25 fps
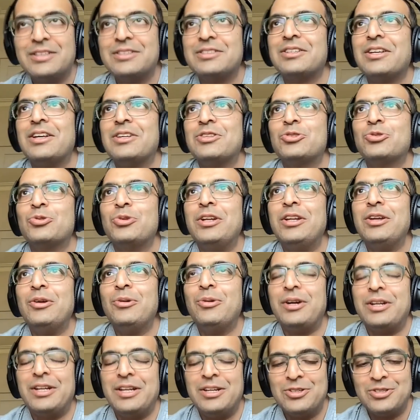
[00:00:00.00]
it's it's really
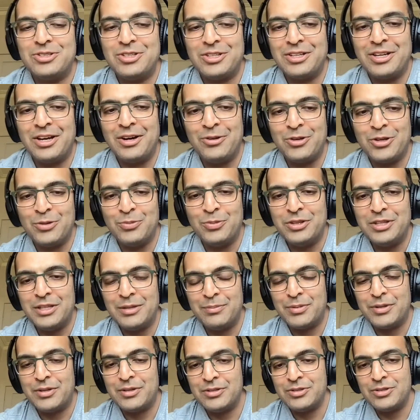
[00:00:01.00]
quite interesting how you put that
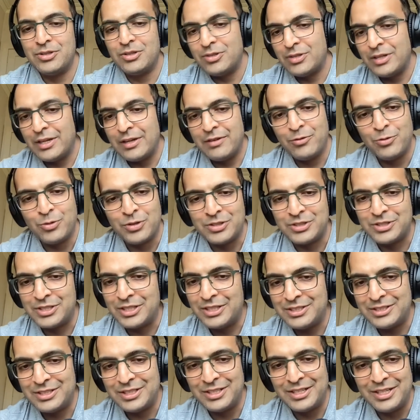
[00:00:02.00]
because not everyone
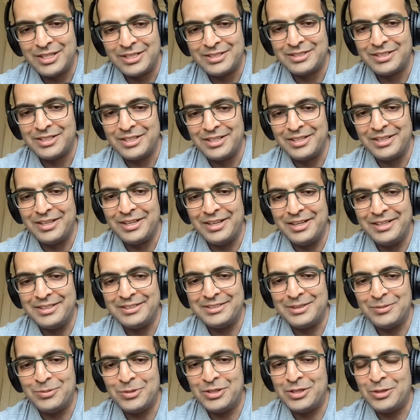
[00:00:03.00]
sees that as a as
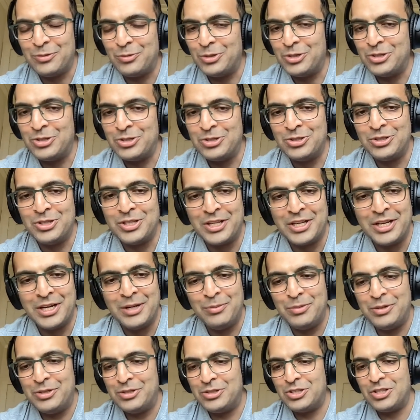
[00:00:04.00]
something they want to do. They
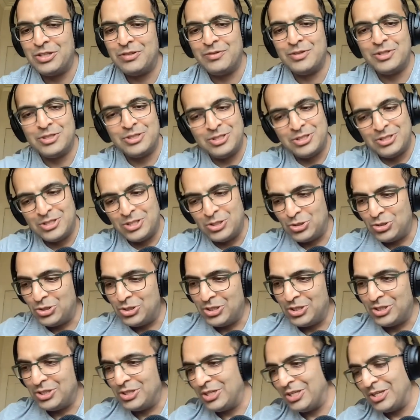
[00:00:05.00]
come into university, they do
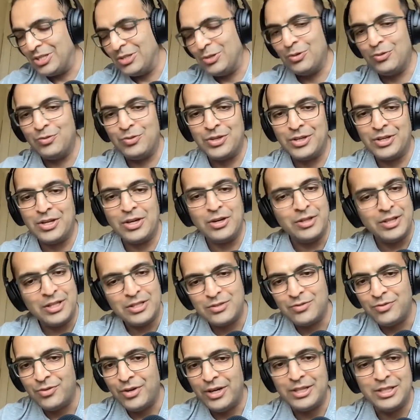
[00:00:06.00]
their thing, and off they go, and
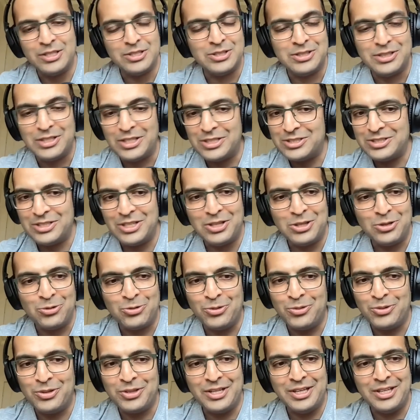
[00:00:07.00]
that's fine. There's, there's nothing
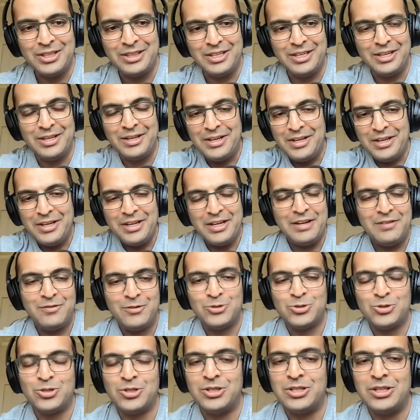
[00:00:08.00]
wrong with that. There,
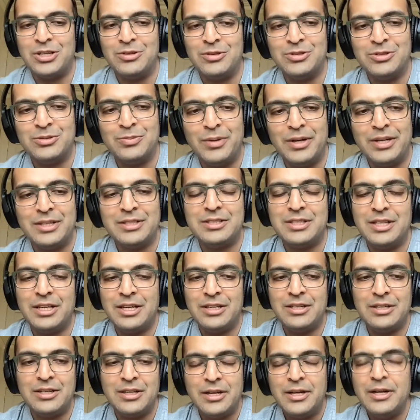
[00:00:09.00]
everyone's got their own space,
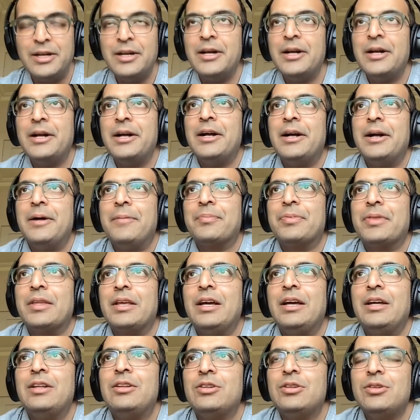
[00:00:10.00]
and
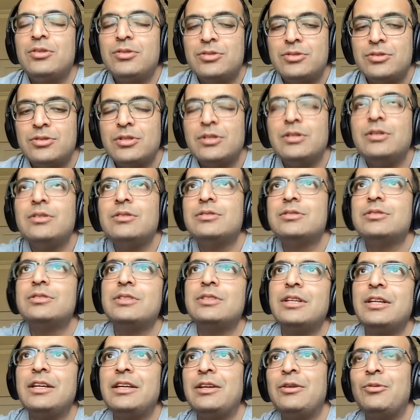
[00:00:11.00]
and you you
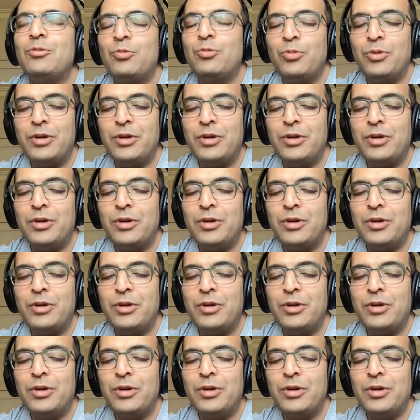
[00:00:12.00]
see